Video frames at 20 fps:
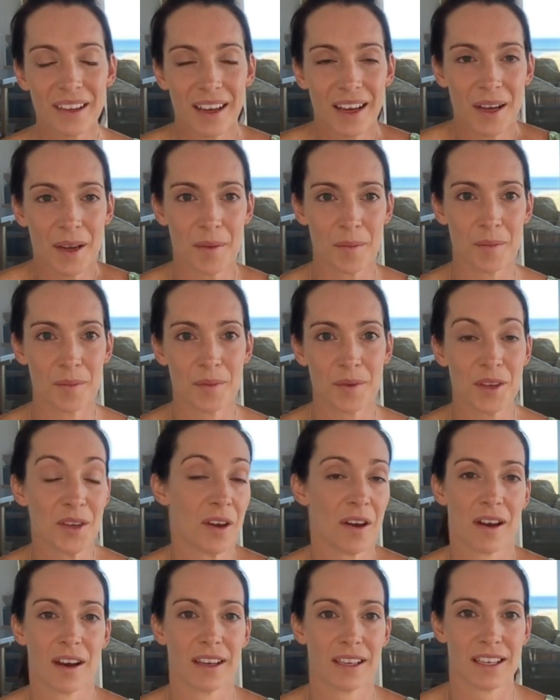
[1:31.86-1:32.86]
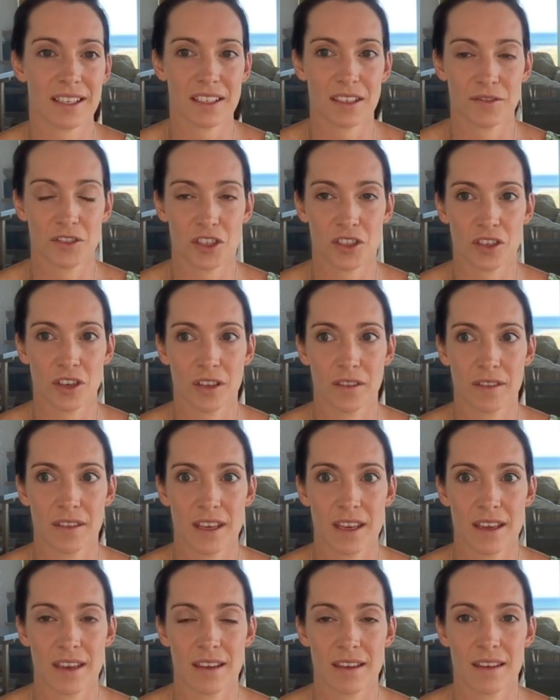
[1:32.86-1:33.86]
I've just got
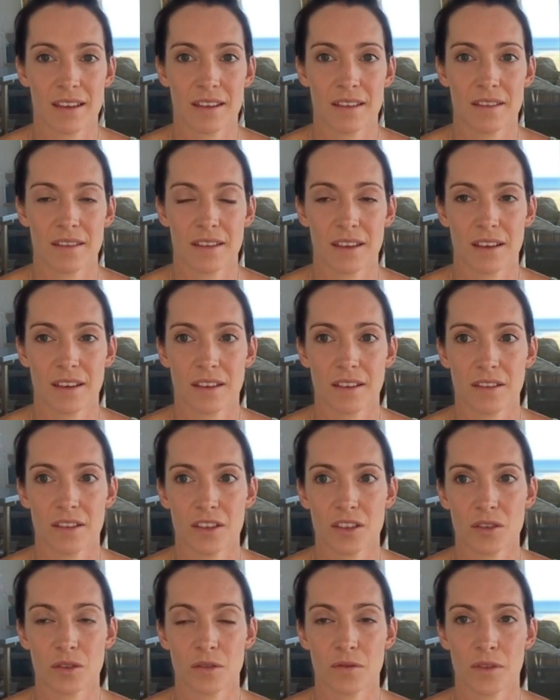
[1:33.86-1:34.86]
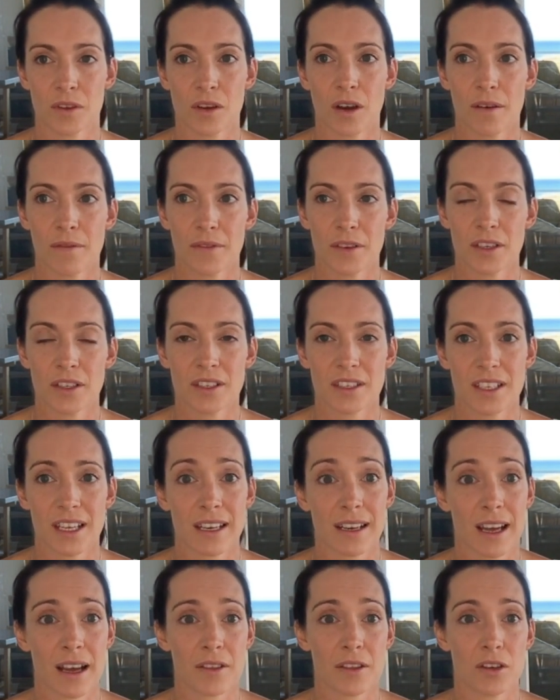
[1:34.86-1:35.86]
the sort of the confidence
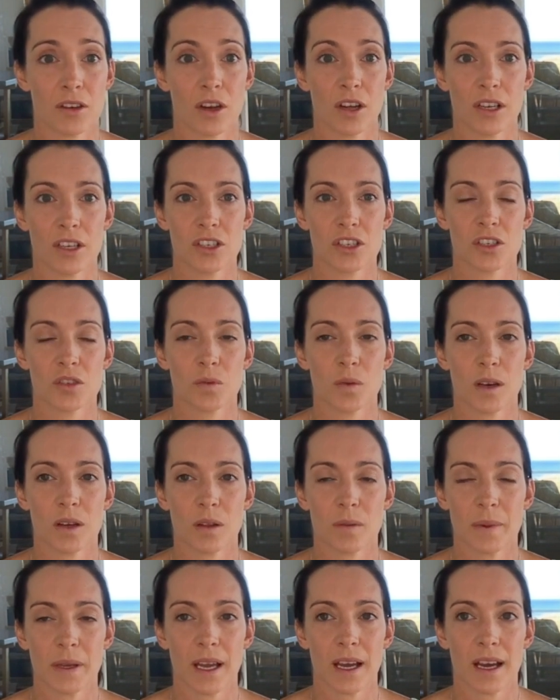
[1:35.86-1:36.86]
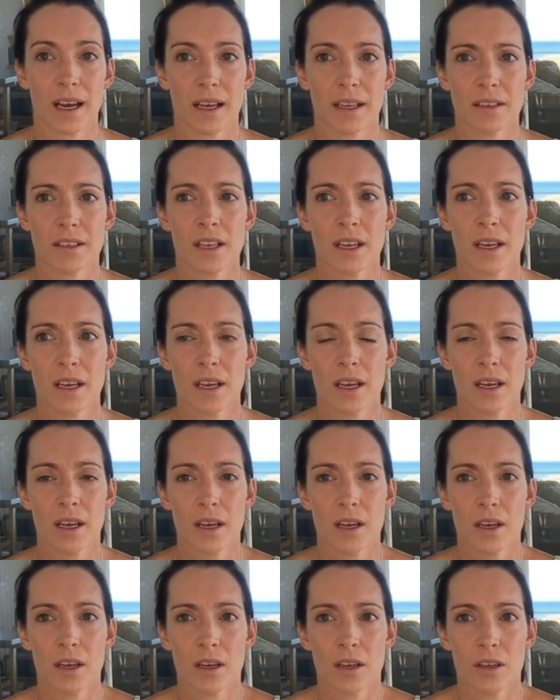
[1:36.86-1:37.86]
and now the knowledge as well
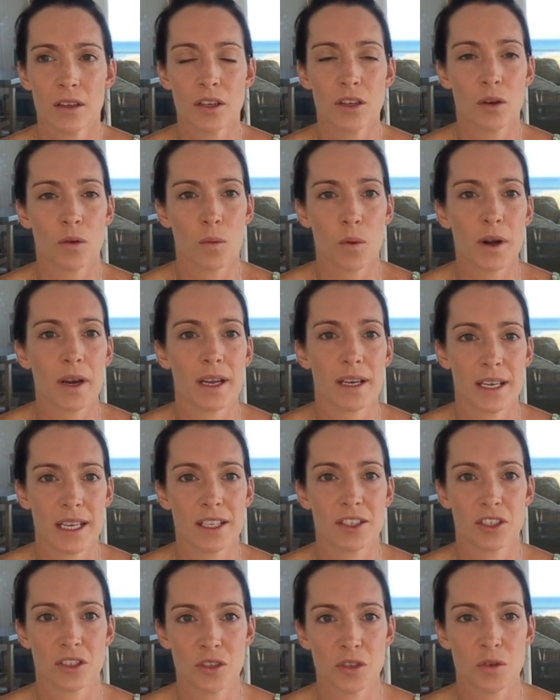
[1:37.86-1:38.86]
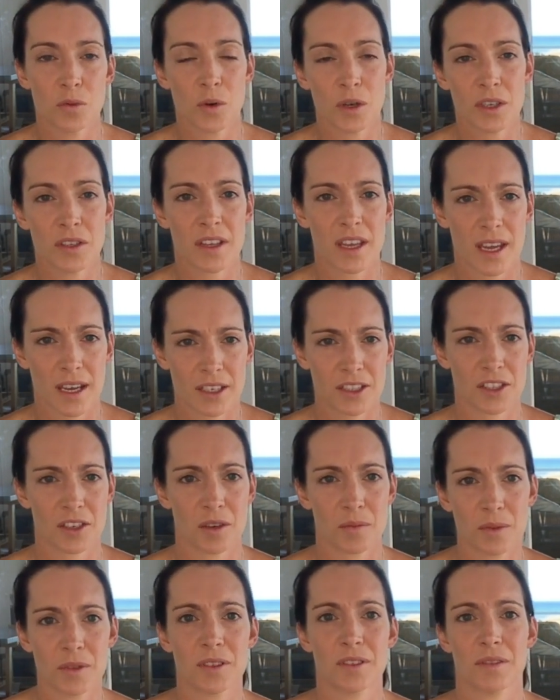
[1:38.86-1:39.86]
behind, what I need to do, what are the
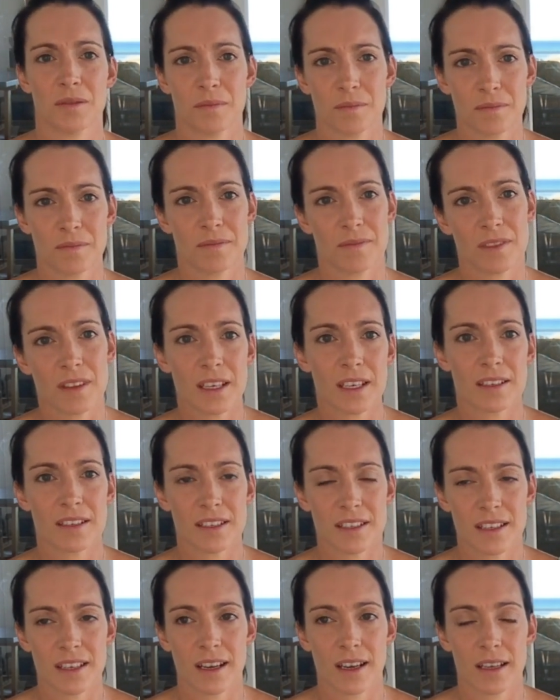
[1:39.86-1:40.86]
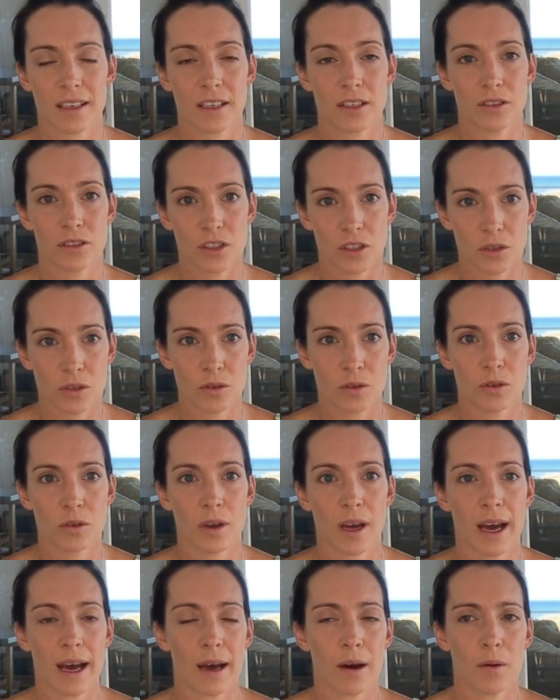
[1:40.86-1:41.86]
actionable things that I can do,
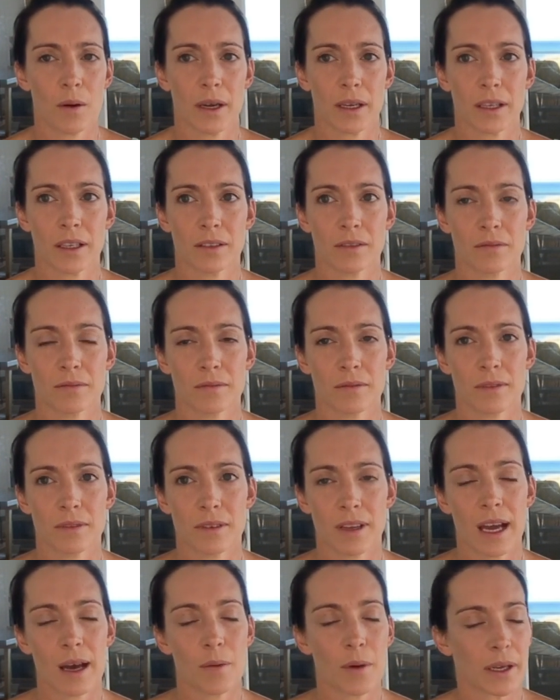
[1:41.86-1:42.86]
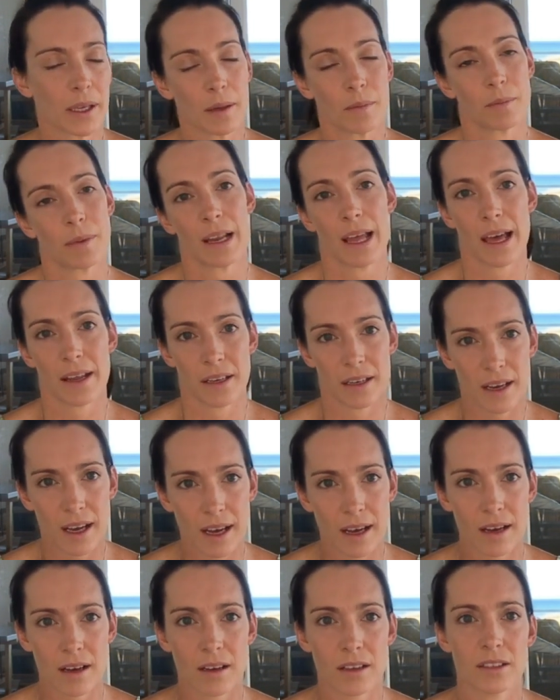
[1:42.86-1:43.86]
how I can plan it
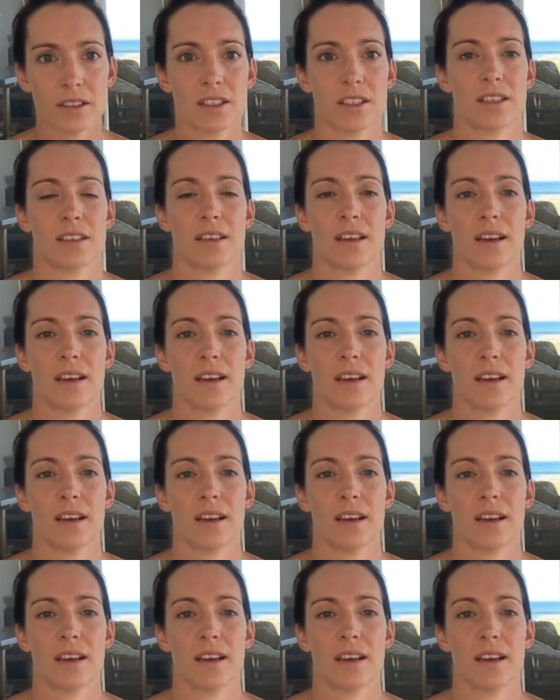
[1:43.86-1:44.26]
out,